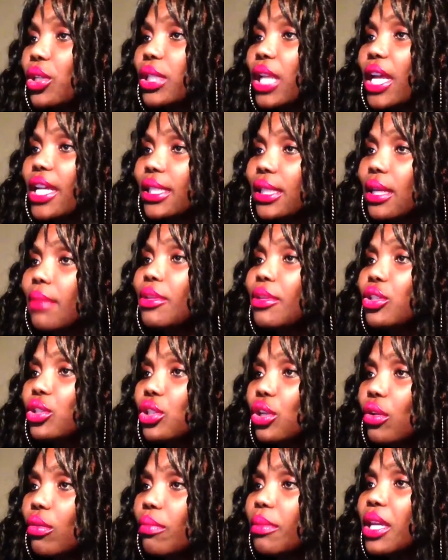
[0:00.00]
last time you
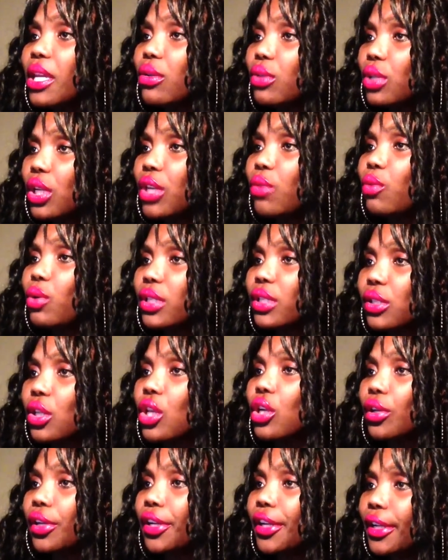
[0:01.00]
told me it was
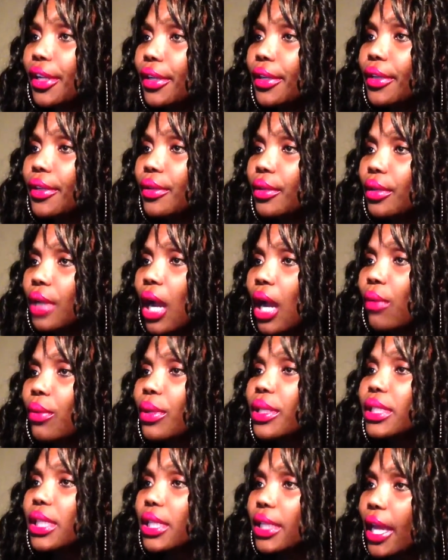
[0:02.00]
good. How
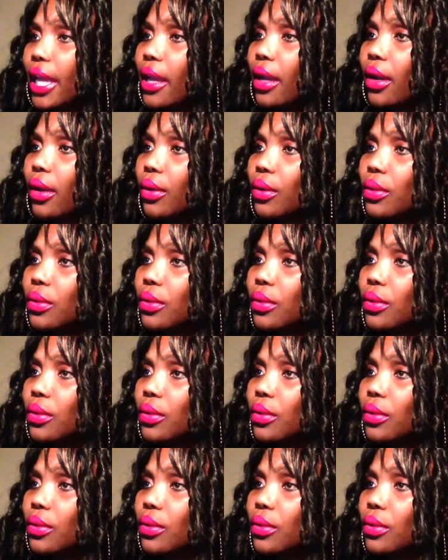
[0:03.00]
is it now?